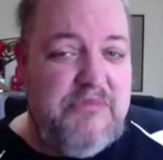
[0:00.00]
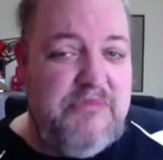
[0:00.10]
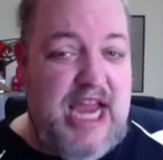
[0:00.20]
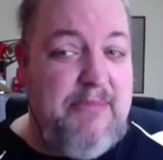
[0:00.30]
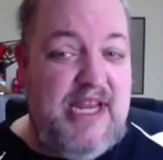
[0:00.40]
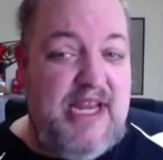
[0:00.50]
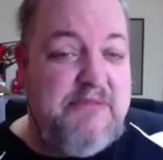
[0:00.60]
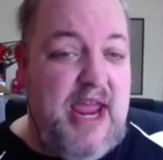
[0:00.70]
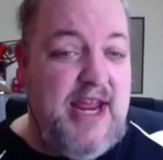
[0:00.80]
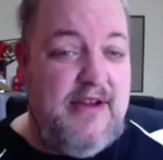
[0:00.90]
Japanese
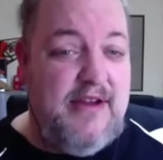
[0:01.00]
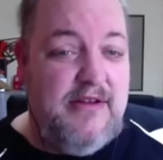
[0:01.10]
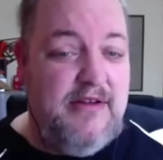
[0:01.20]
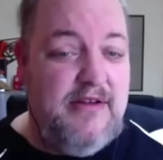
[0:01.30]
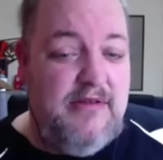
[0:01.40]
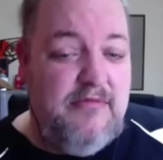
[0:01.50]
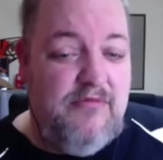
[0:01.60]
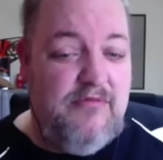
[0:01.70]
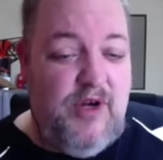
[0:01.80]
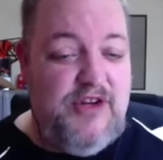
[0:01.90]
made
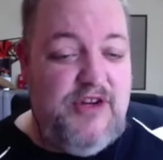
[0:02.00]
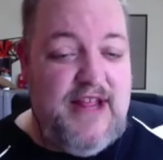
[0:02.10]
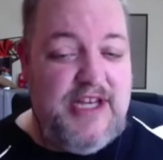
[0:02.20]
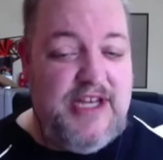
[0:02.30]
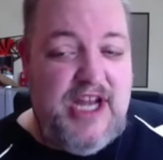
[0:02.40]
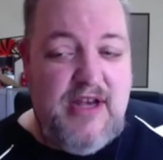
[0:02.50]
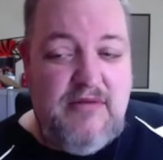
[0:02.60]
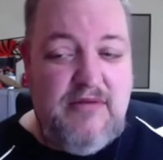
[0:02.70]
wouldn't you say that, John?